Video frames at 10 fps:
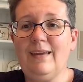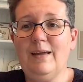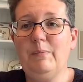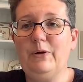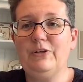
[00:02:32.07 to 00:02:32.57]

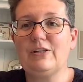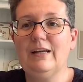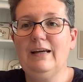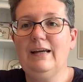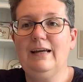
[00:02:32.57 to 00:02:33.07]
about
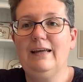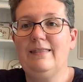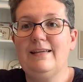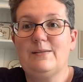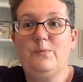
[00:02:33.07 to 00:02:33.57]

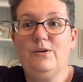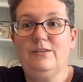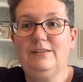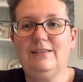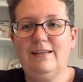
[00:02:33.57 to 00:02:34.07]
this
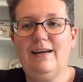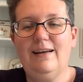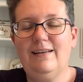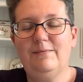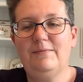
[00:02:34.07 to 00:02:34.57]
world
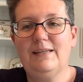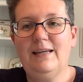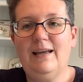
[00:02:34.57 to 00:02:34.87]
and